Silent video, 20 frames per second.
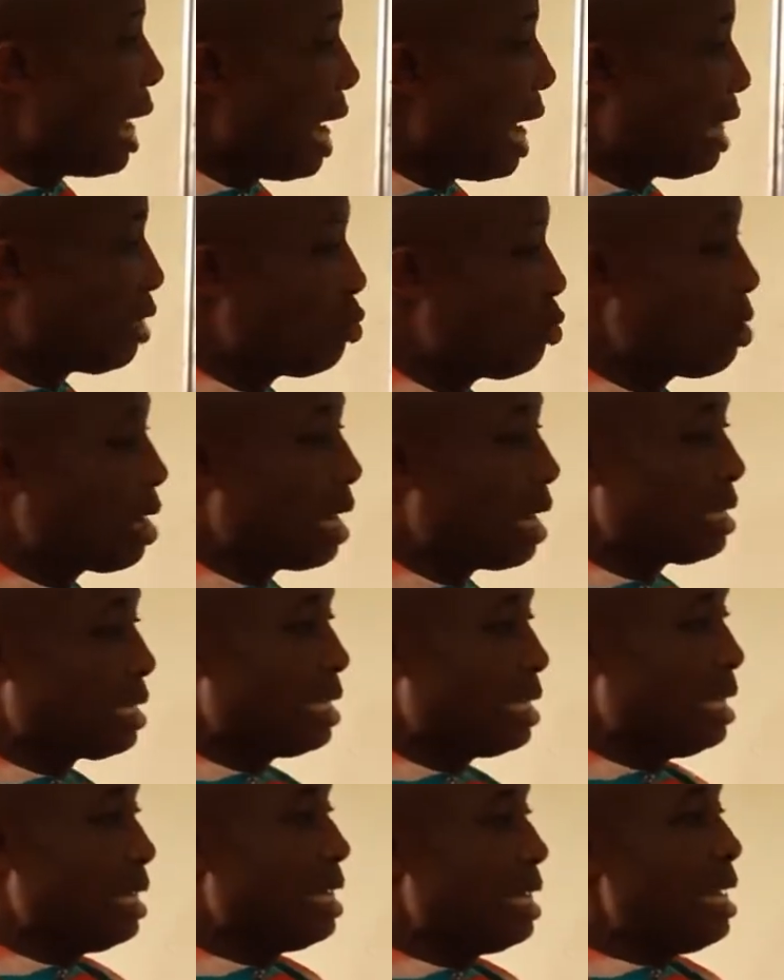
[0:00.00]
As you can
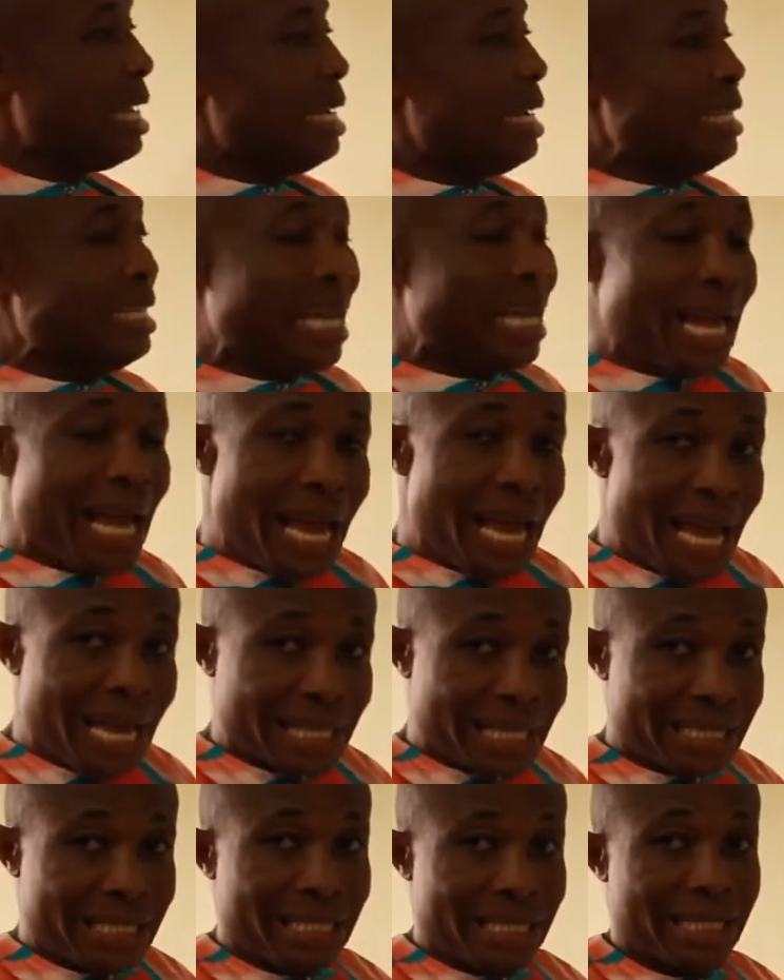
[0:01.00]
see, the
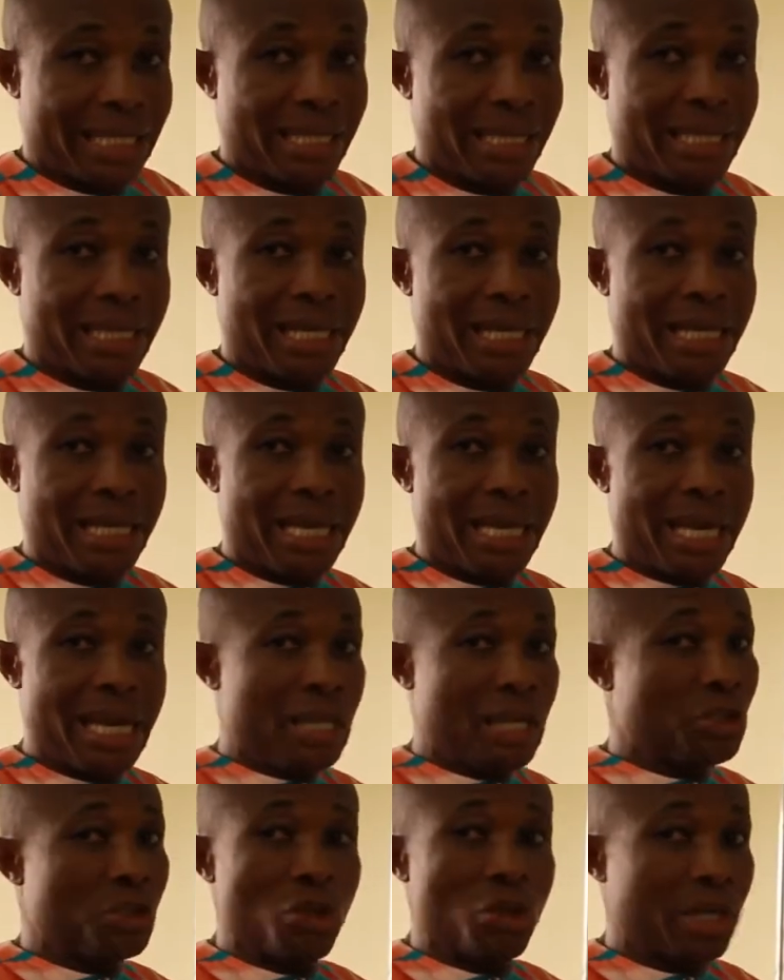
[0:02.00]
earth
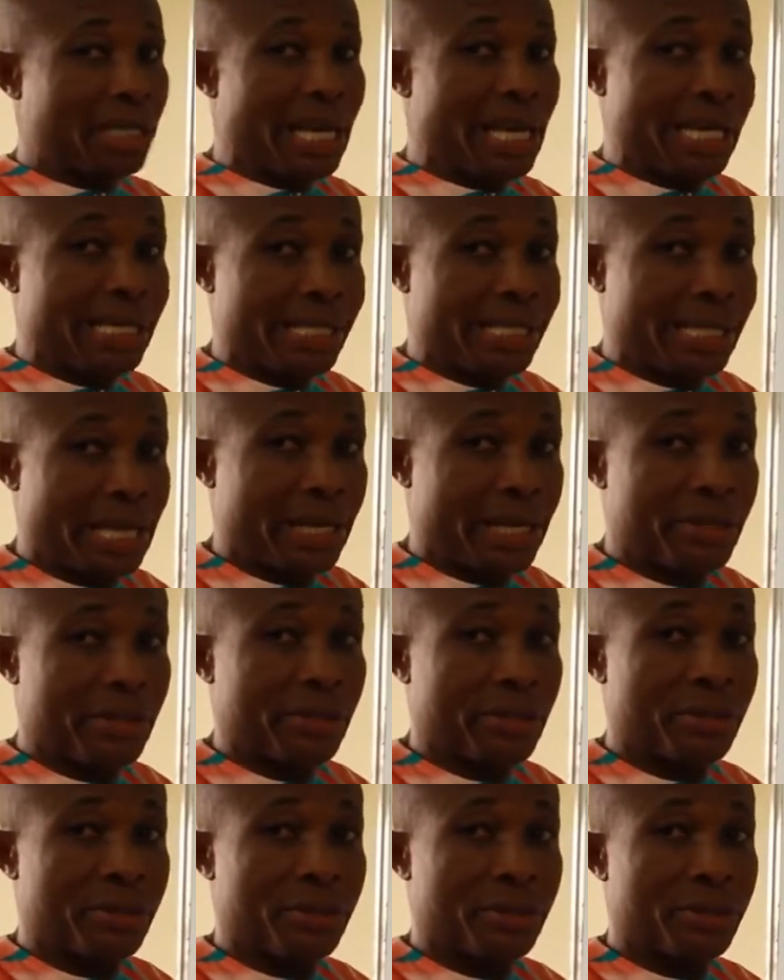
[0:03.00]
is not a
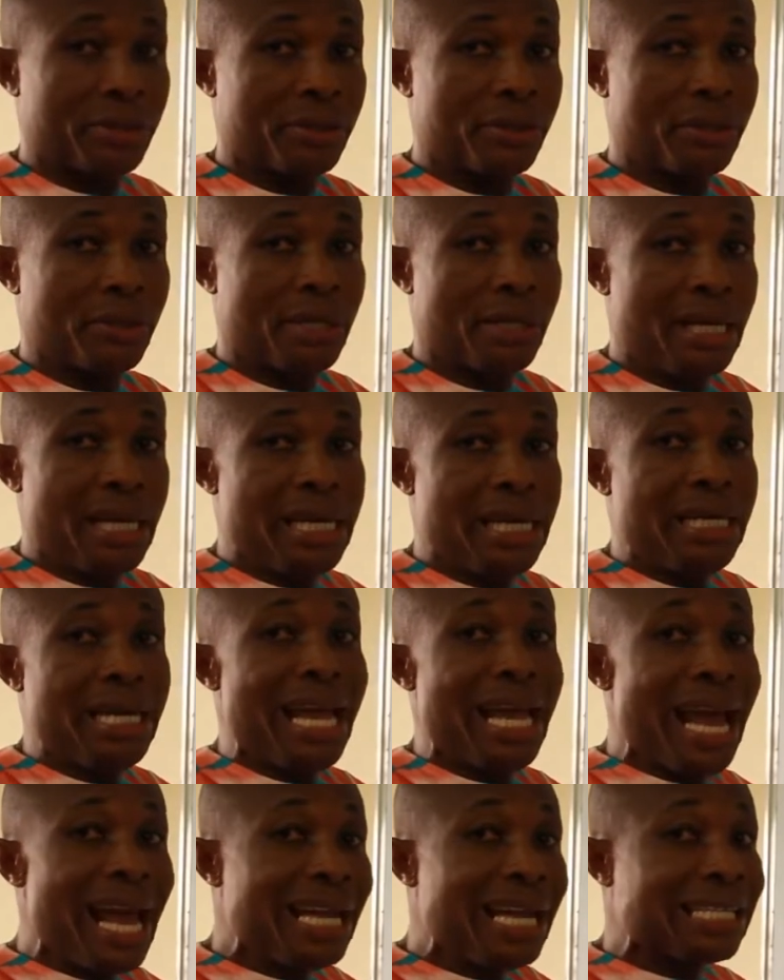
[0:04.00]
circle.
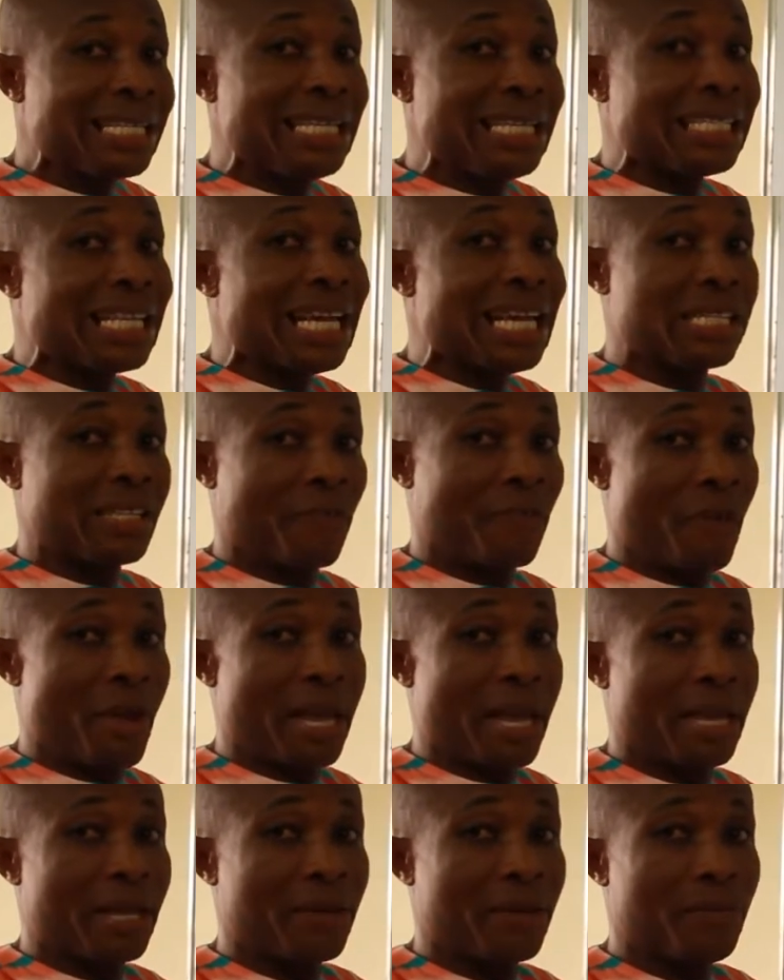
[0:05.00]
The earth is a
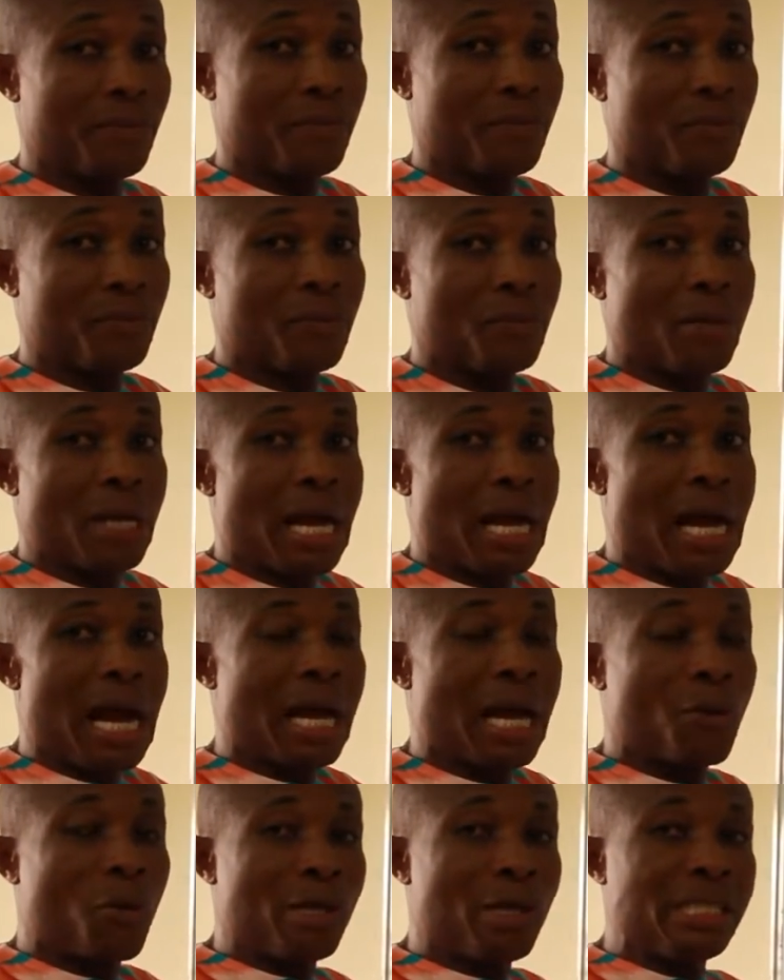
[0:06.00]
sphere.
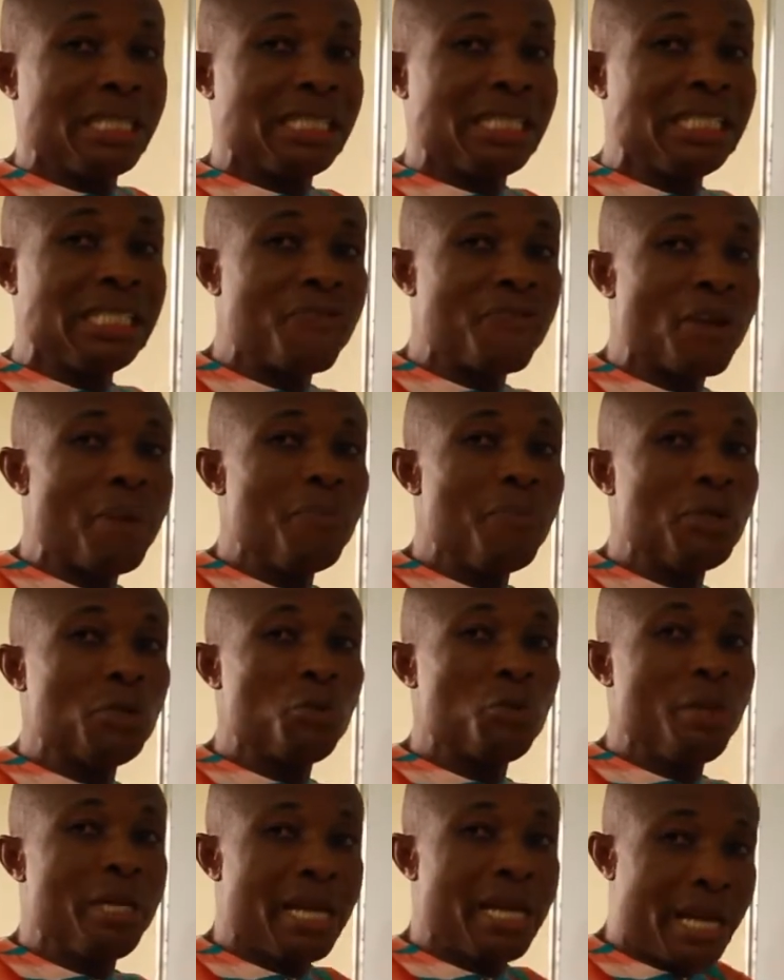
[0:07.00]
And what is the difference
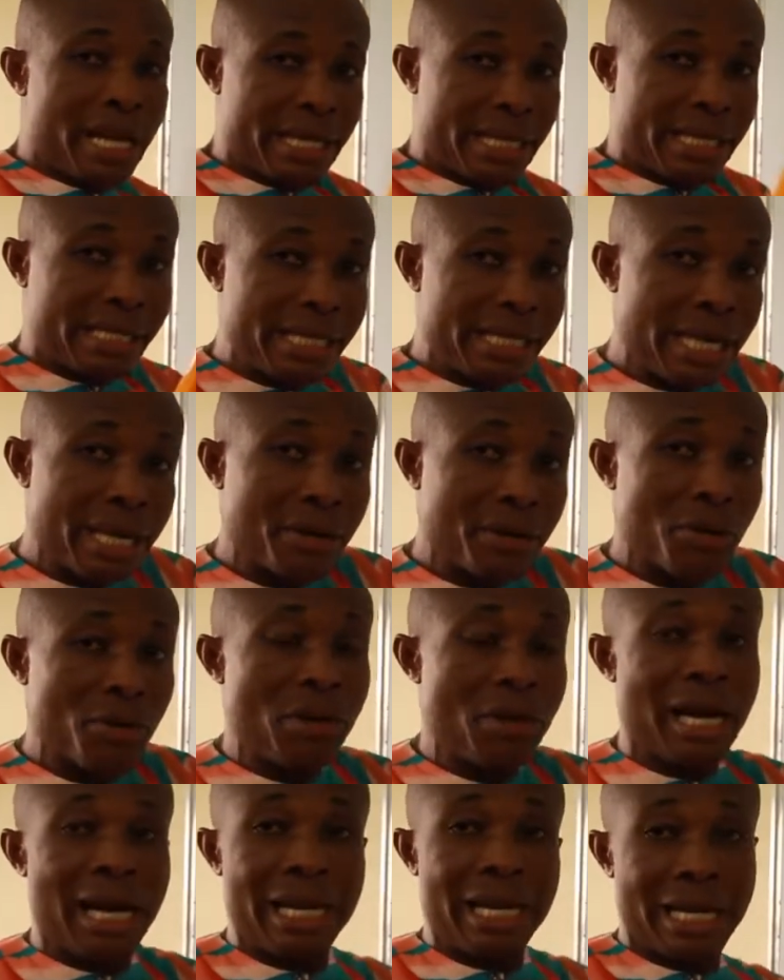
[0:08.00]
between a
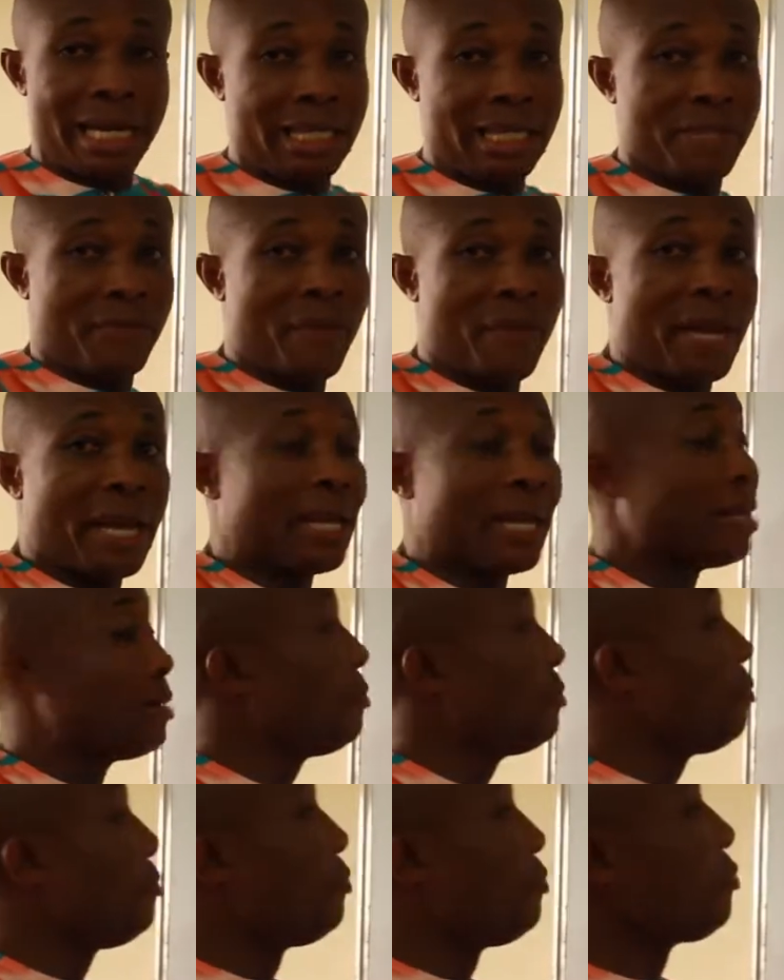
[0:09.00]
circle and a sphere?